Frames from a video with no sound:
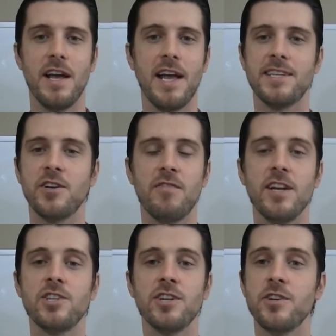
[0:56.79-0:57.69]
until
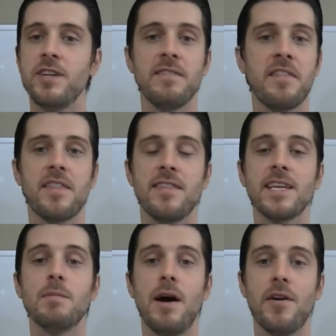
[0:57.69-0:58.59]
eventually you didn't have to
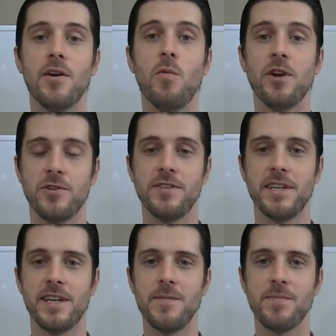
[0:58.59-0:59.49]
think about it when you
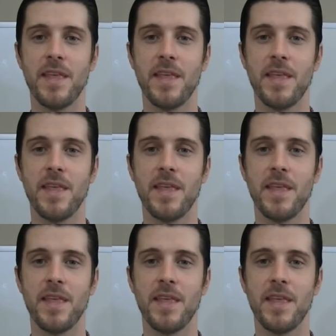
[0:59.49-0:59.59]
did it.